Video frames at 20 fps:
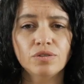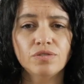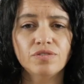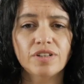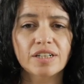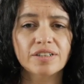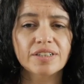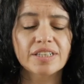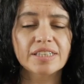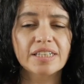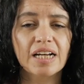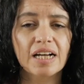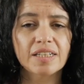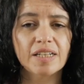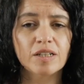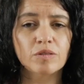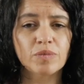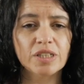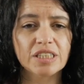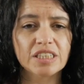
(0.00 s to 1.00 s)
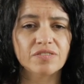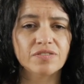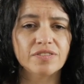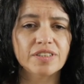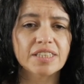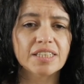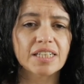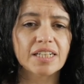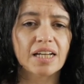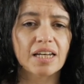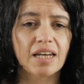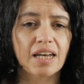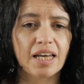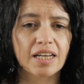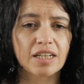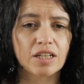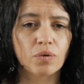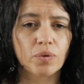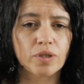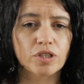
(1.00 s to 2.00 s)
very Italian metaphysical
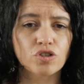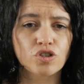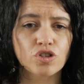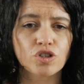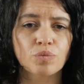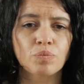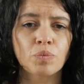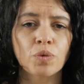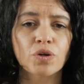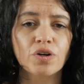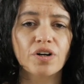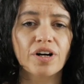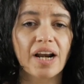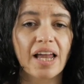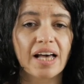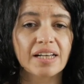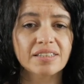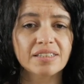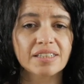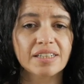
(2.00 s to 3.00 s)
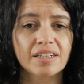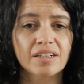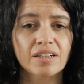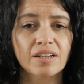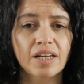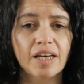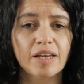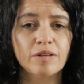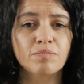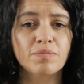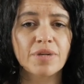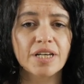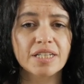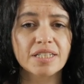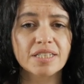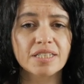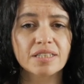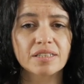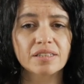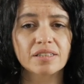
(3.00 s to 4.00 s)
language, more classical and
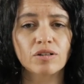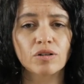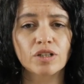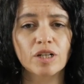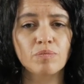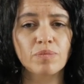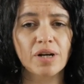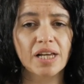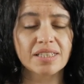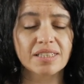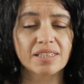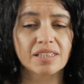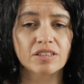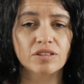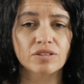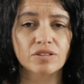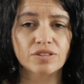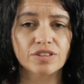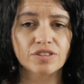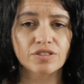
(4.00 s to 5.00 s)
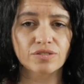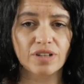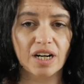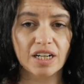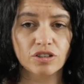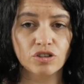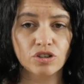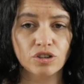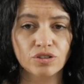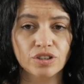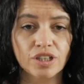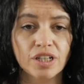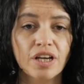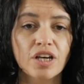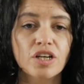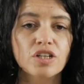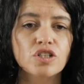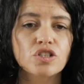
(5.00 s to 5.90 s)
based on a plastic construction,